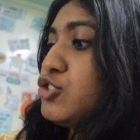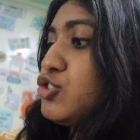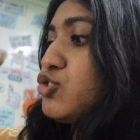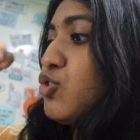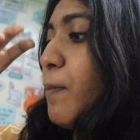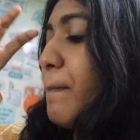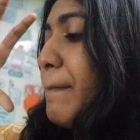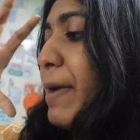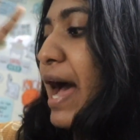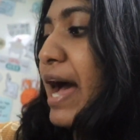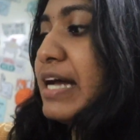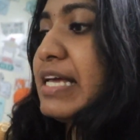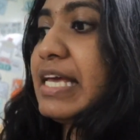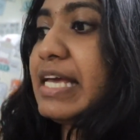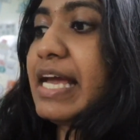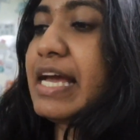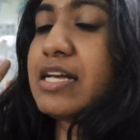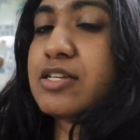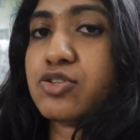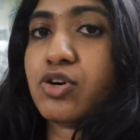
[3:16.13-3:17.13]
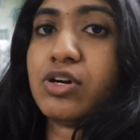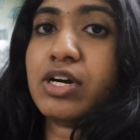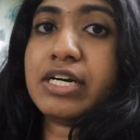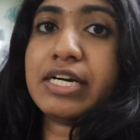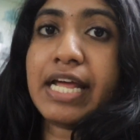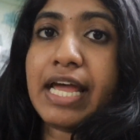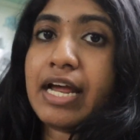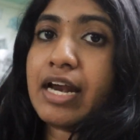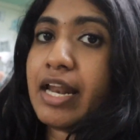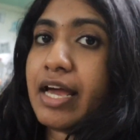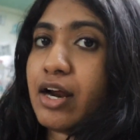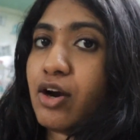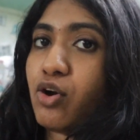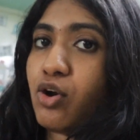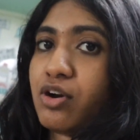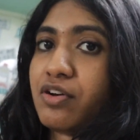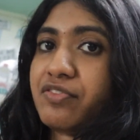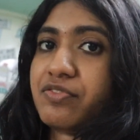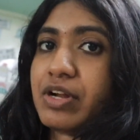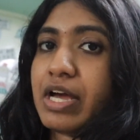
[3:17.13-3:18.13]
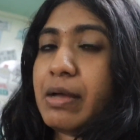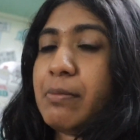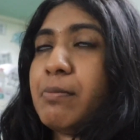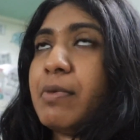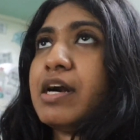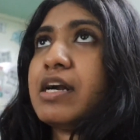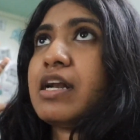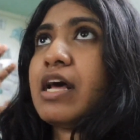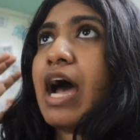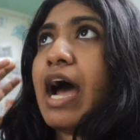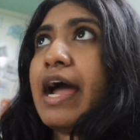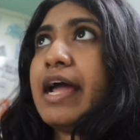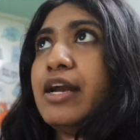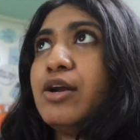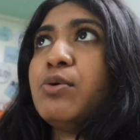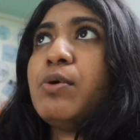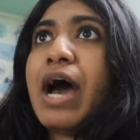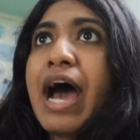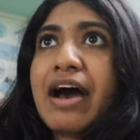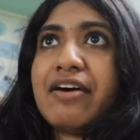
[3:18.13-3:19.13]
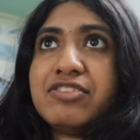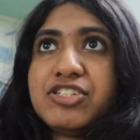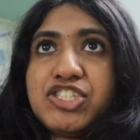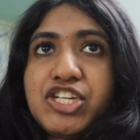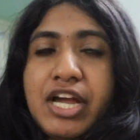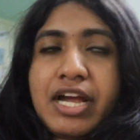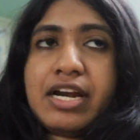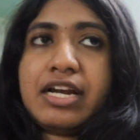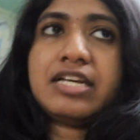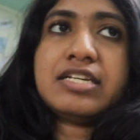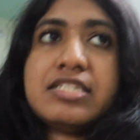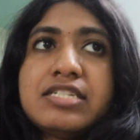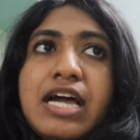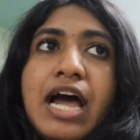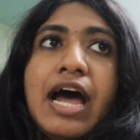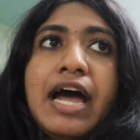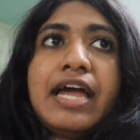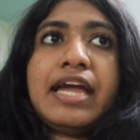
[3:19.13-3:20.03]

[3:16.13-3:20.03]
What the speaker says: So packing is going to take like a lot of time, but I do have a checklist.